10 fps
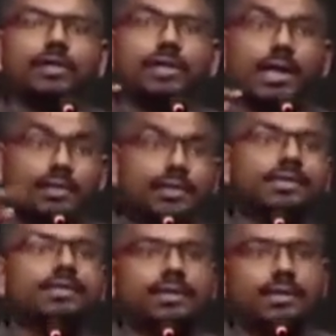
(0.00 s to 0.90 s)
their
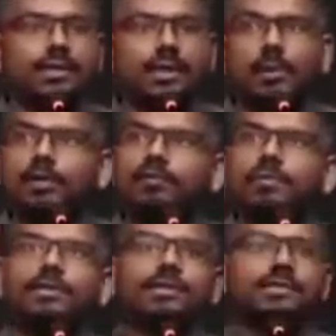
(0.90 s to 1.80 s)
ethnicity, coming
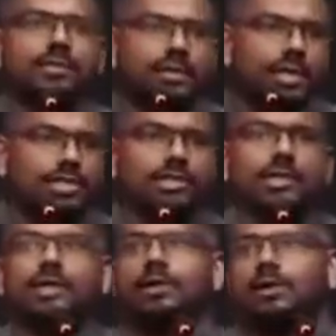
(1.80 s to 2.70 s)
from either Central
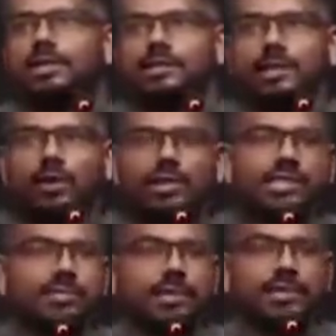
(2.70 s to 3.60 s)
Asia or let's say all
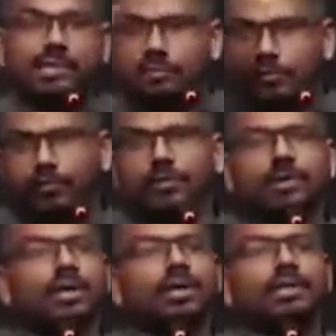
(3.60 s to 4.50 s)
these places
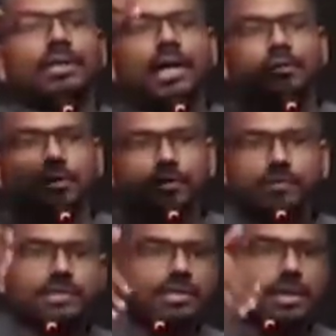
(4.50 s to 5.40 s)
before the advent of
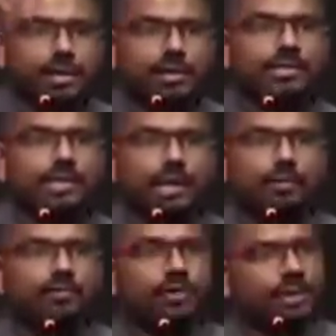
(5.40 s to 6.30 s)
Christianity and
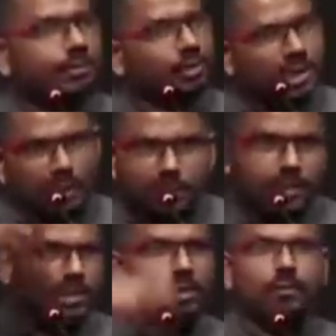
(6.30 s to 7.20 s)
Islam, for them to come
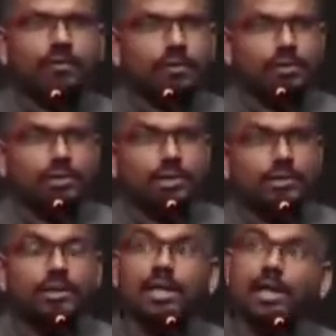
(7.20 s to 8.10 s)
here in one way or the
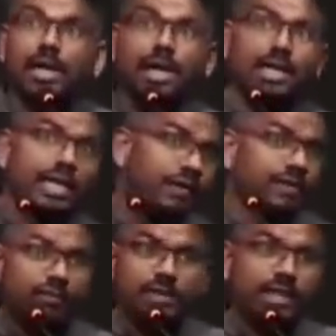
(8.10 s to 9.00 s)
other, and
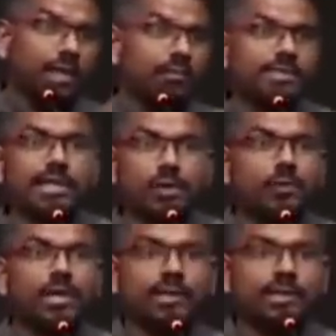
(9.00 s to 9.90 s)
even if they came as
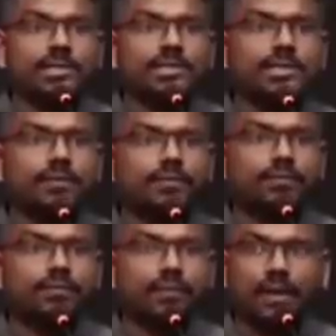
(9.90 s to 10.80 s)
invaders,
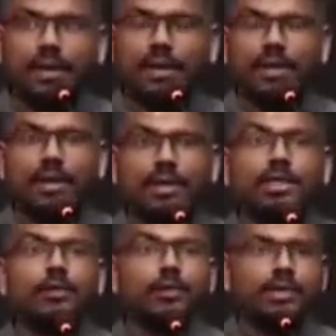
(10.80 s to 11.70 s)

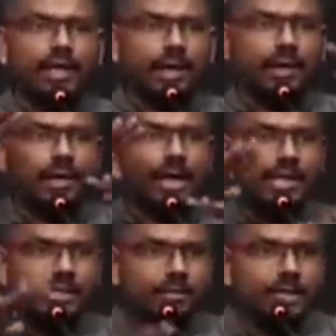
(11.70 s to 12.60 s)
they would then
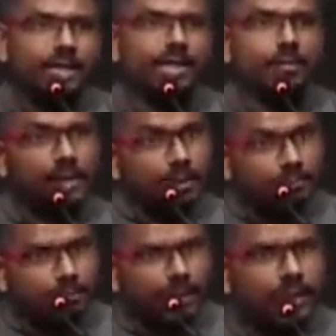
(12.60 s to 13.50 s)
assimilate and
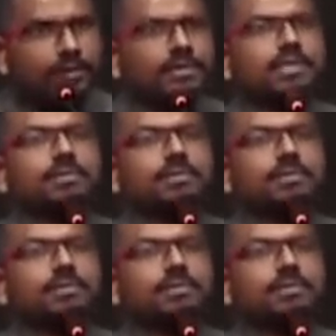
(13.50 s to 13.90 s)
become part of this